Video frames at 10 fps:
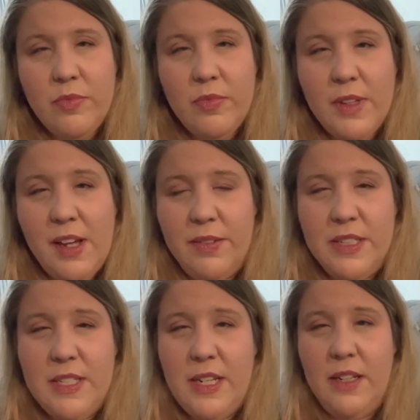I haven't
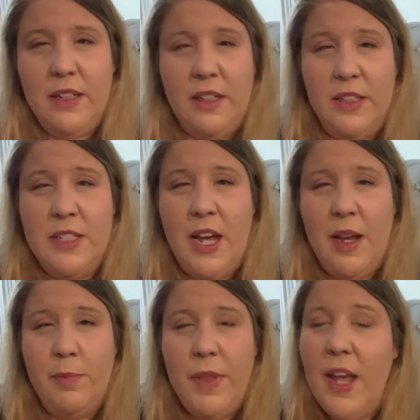seen in a long
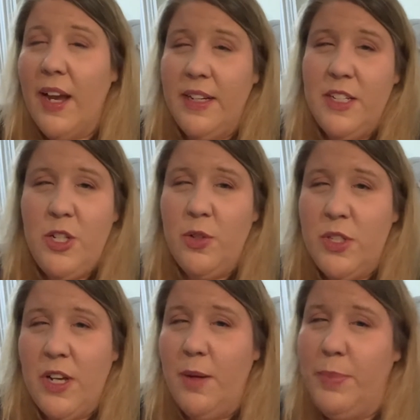time. I need to use
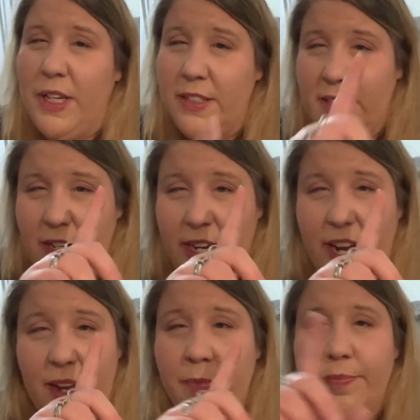Skype because
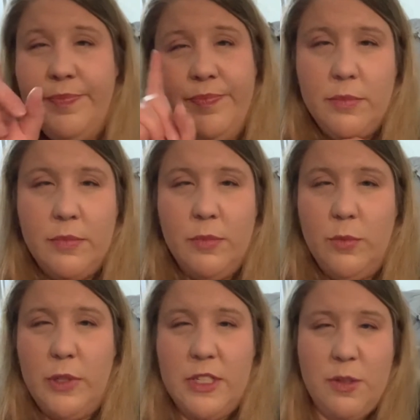today
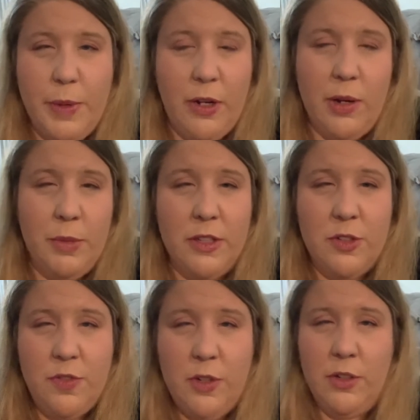was my grandmother's
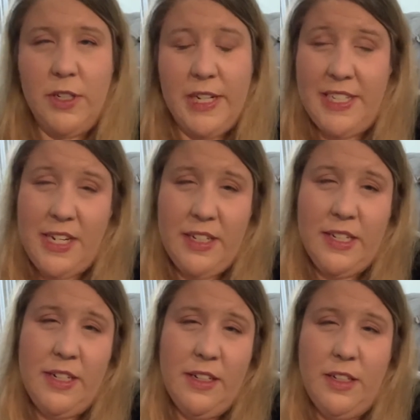funeral and I
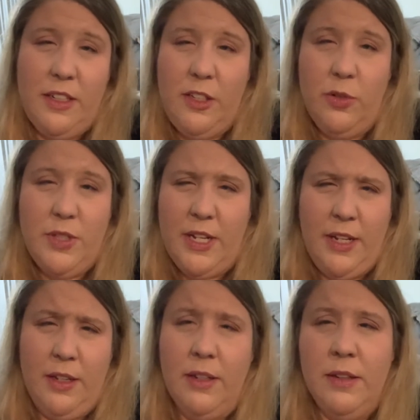attended
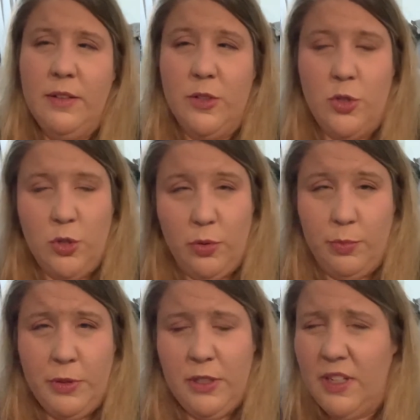using
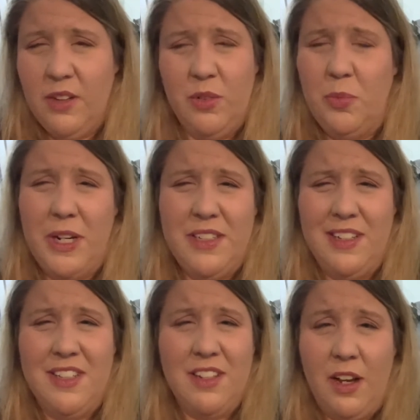Zoom. I don't know why I said
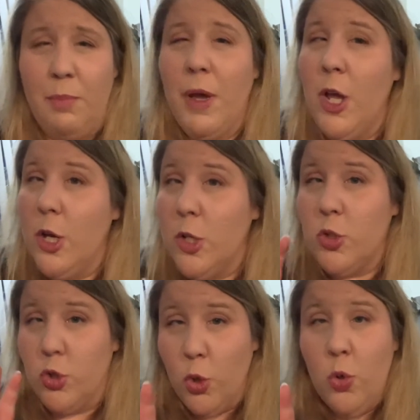Skype.
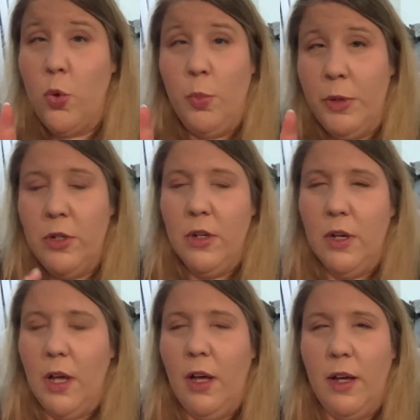Zoom.
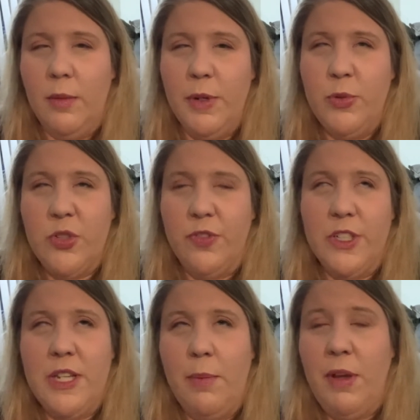It was the
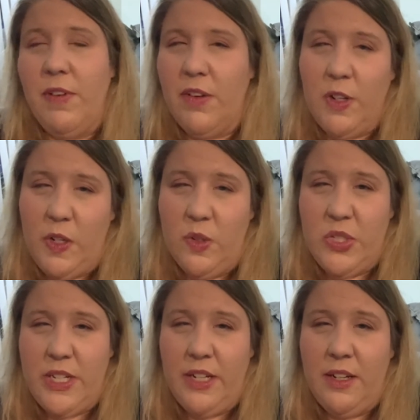first time I've ever
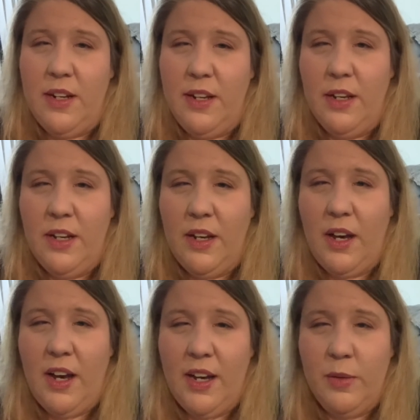used it.
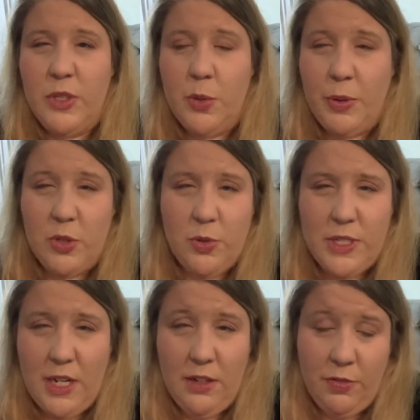I was supposed to
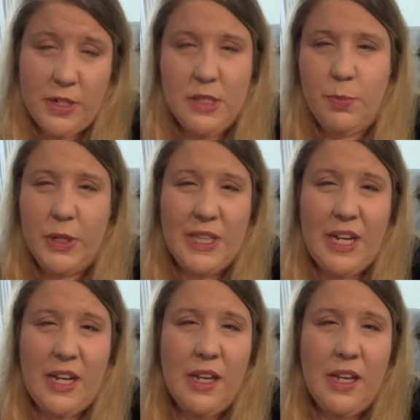attend a friend's birthday